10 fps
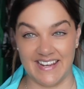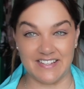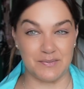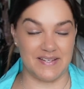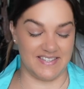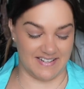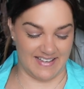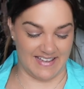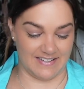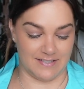next one that I
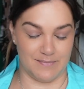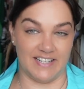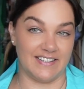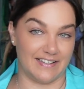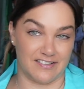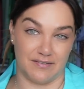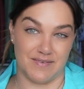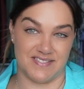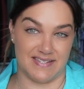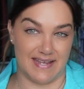added to my collection
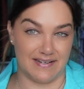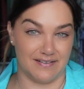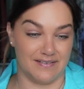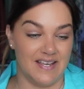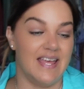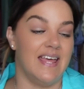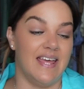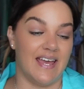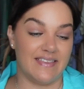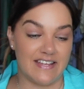was the Nano,
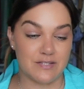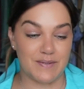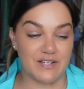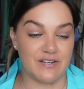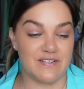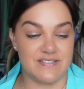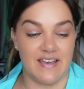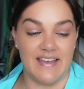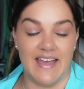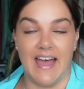and that's because
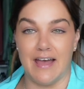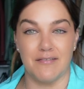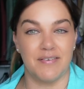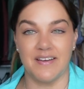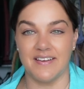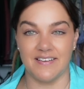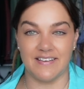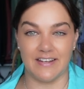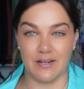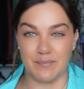I have
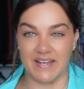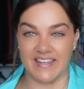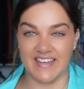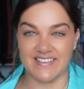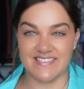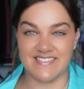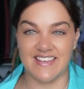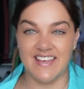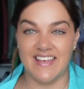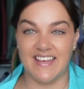Nano baguettes,
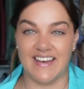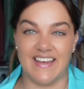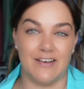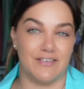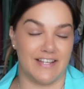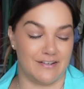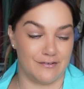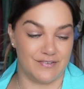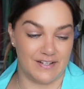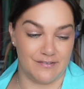I have a Nano
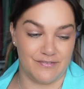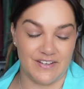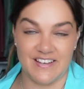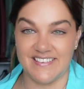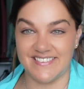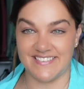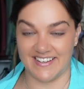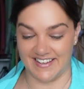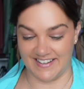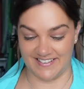Fendi First,
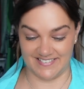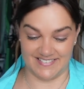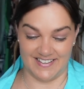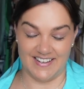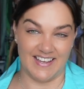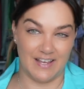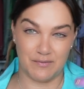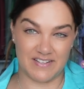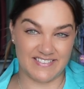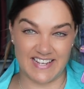and I
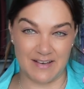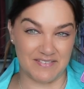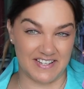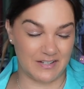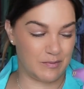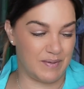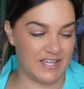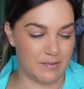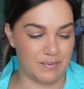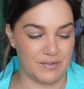wanted to have a Nano
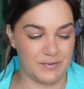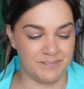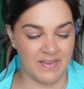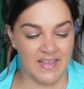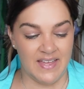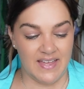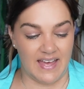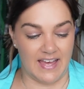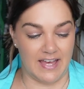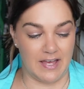Peekaboo.
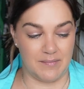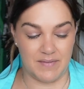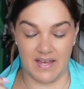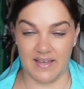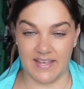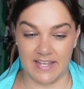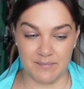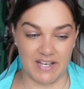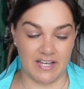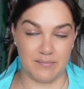In
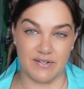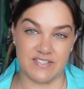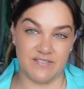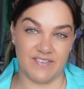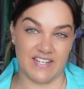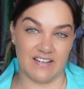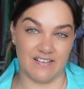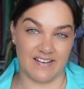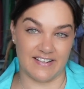my unboxing video, I